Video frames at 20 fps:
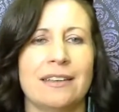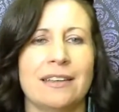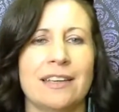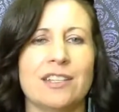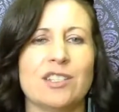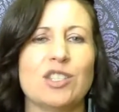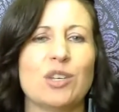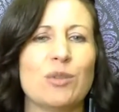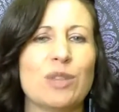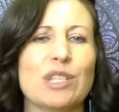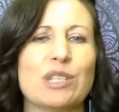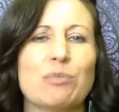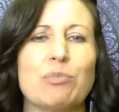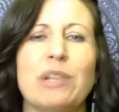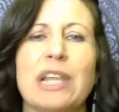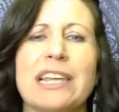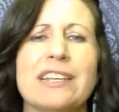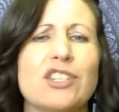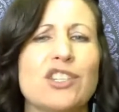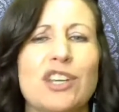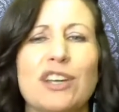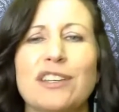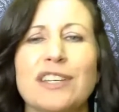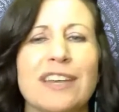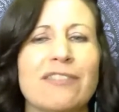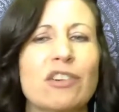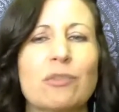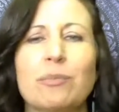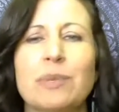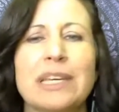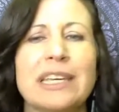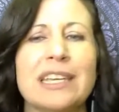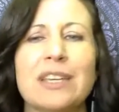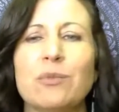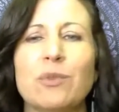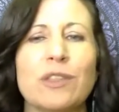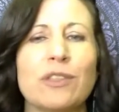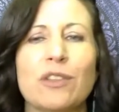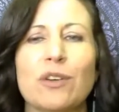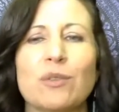And so this place shall never be
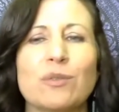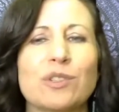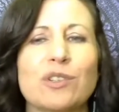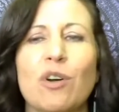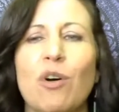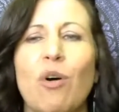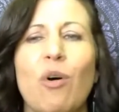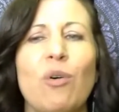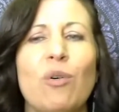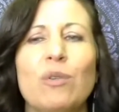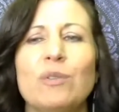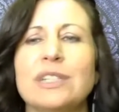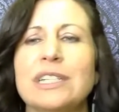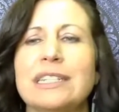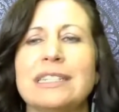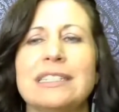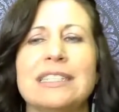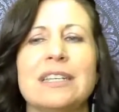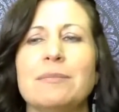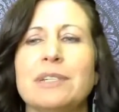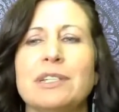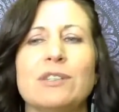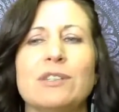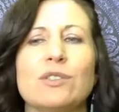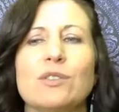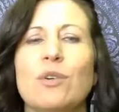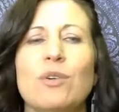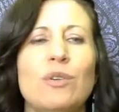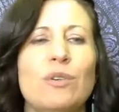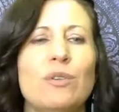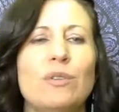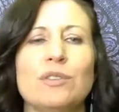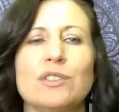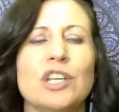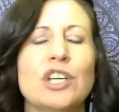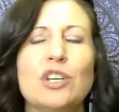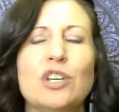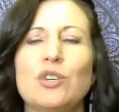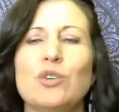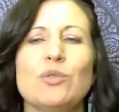with those cold and timid souls
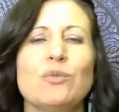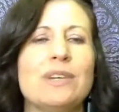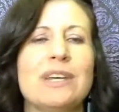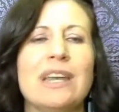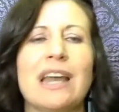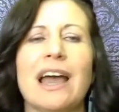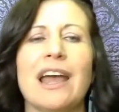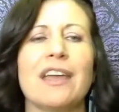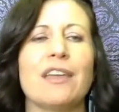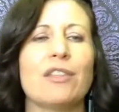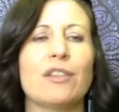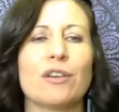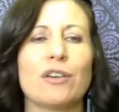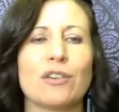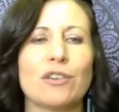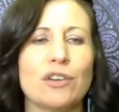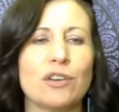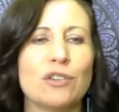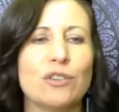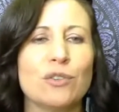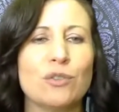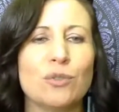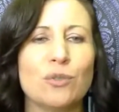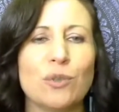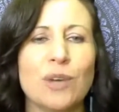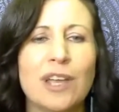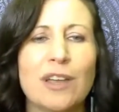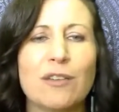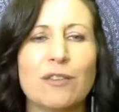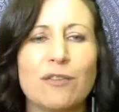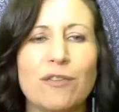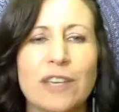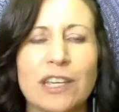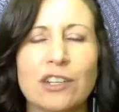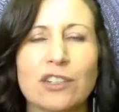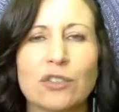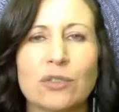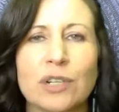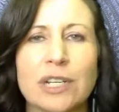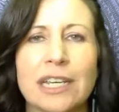who neither knew
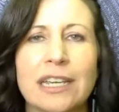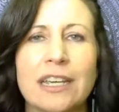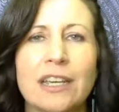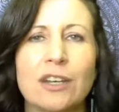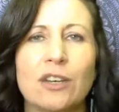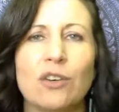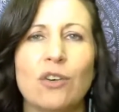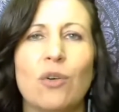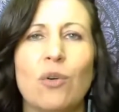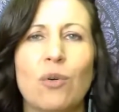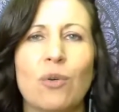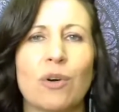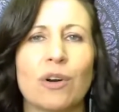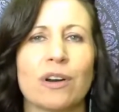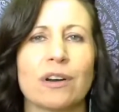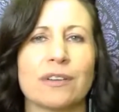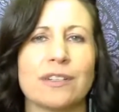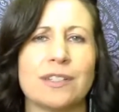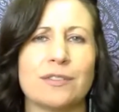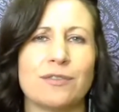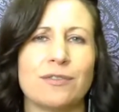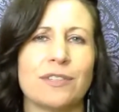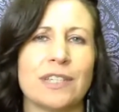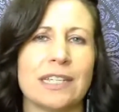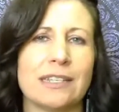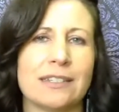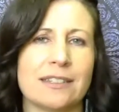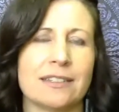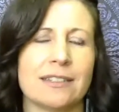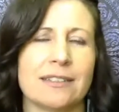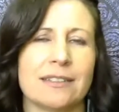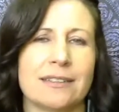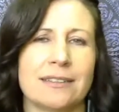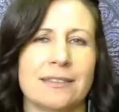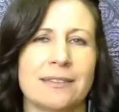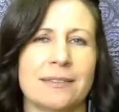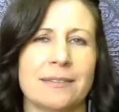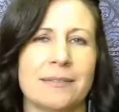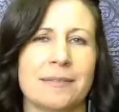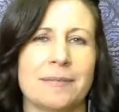victory nor defeat."
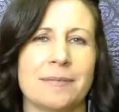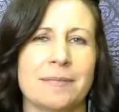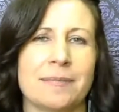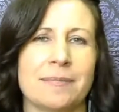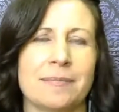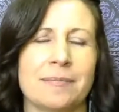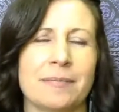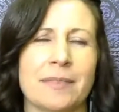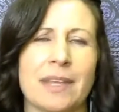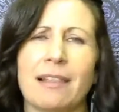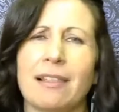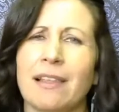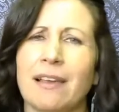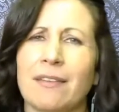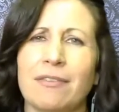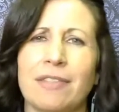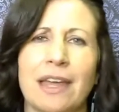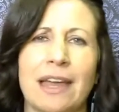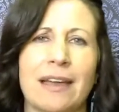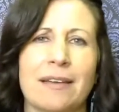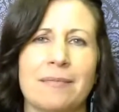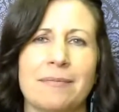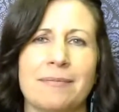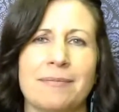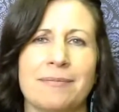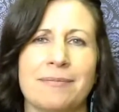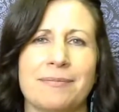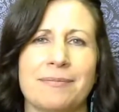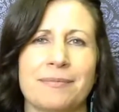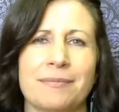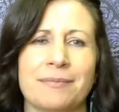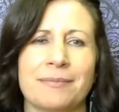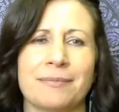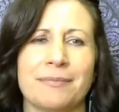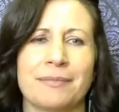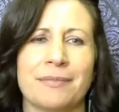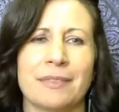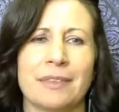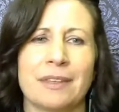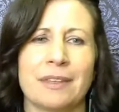I love that.
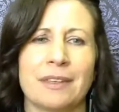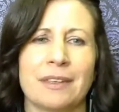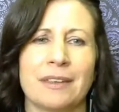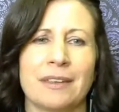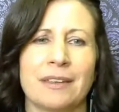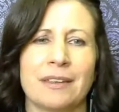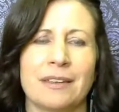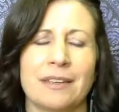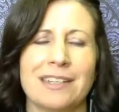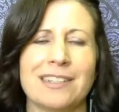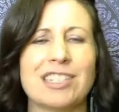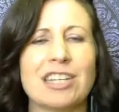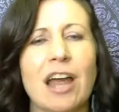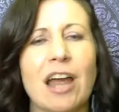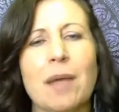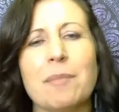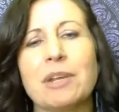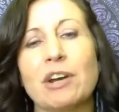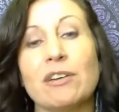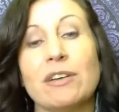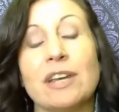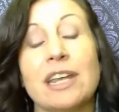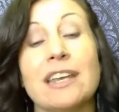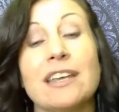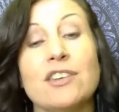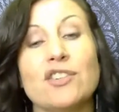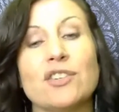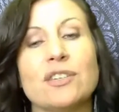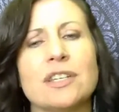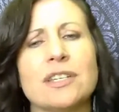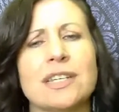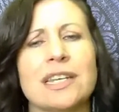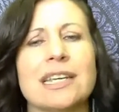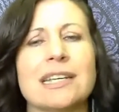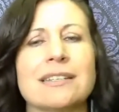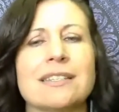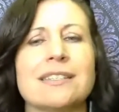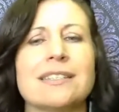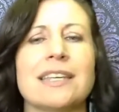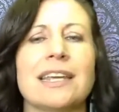It's time in our nation to take a
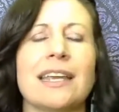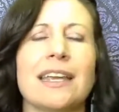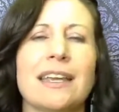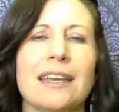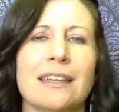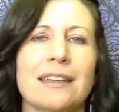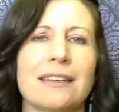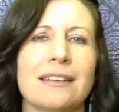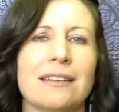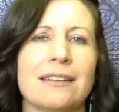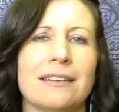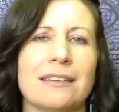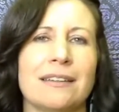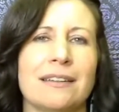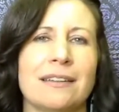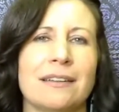stand,